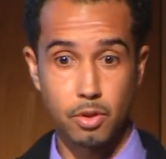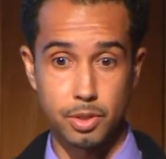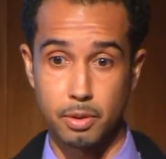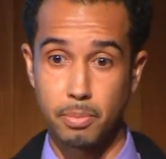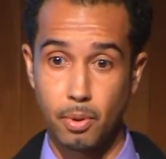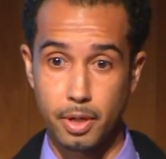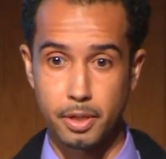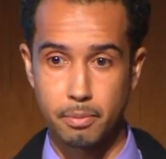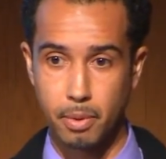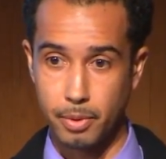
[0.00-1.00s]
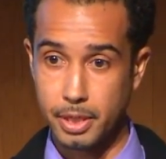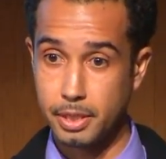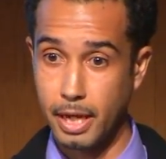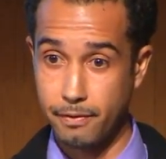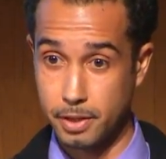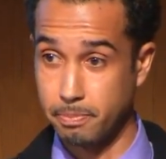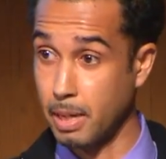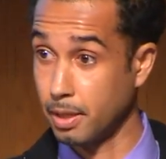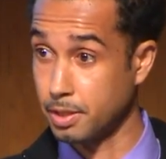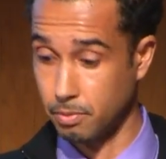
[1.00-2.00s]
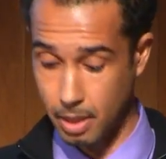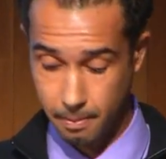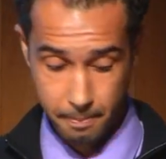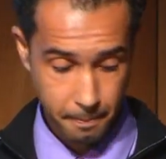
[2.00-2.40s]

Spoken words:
Those are important, but we need to have this balance as well.